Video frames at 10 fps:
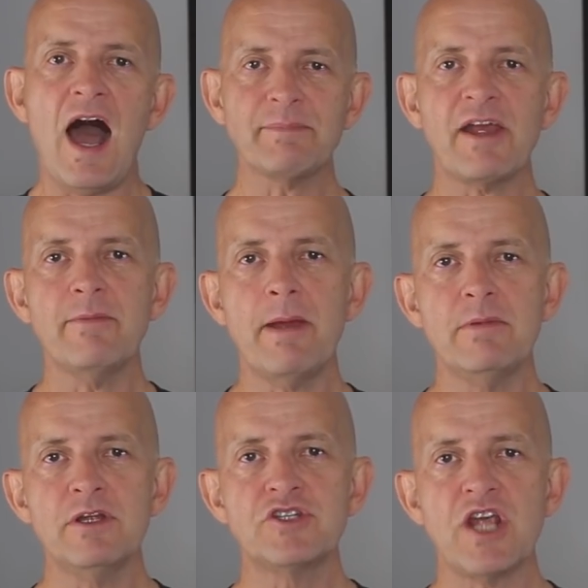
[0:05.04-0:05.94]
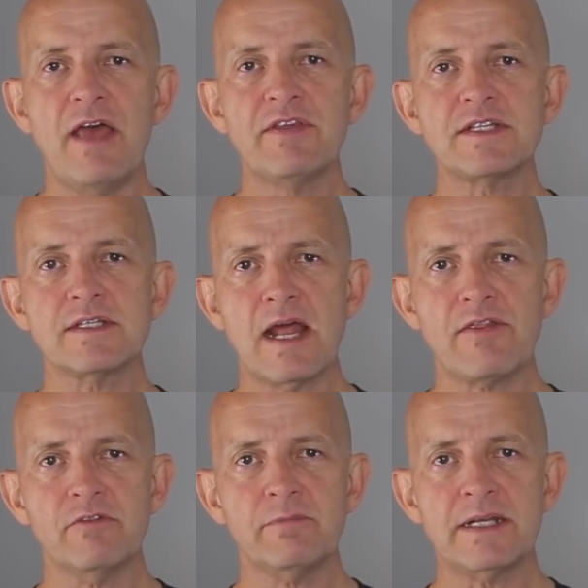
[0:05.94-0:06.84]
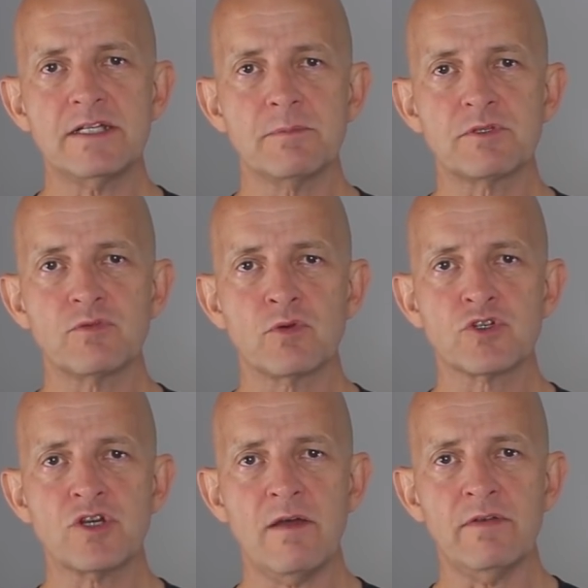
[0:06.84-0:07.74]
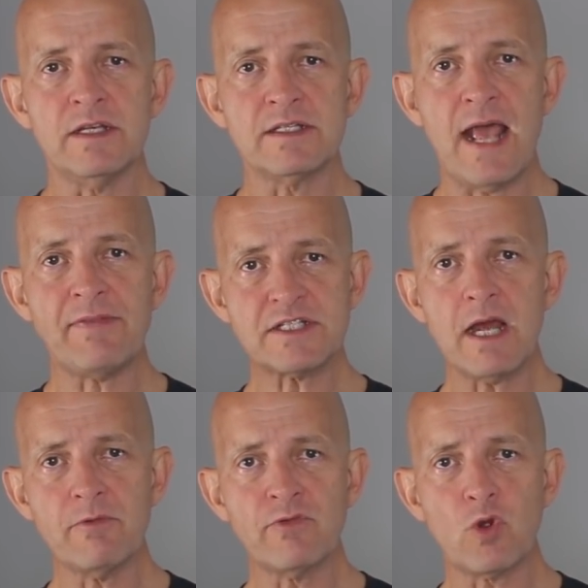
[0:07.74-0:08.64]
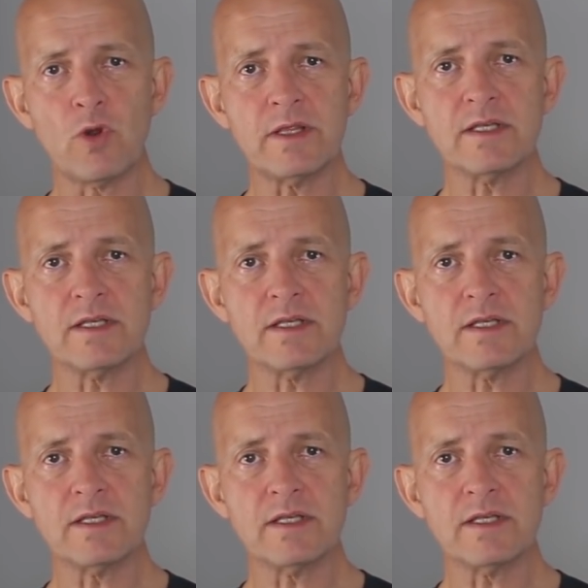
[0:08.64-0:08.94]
I'm Gary Bembridge, and this is another of my tips for travelers. At the time of recording